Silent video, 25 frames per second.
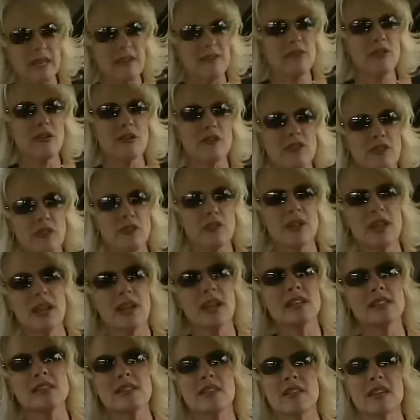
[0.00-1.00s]
leave for a few
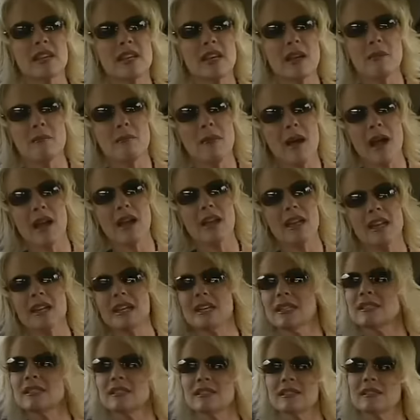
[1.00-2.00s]
days and then come back,
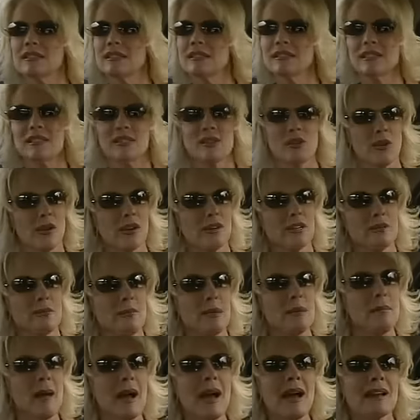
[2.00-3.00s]
and it's great to
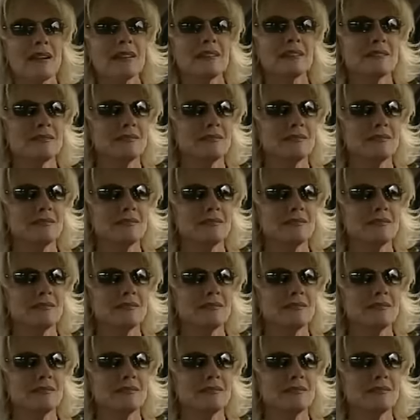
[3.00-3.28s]
be back.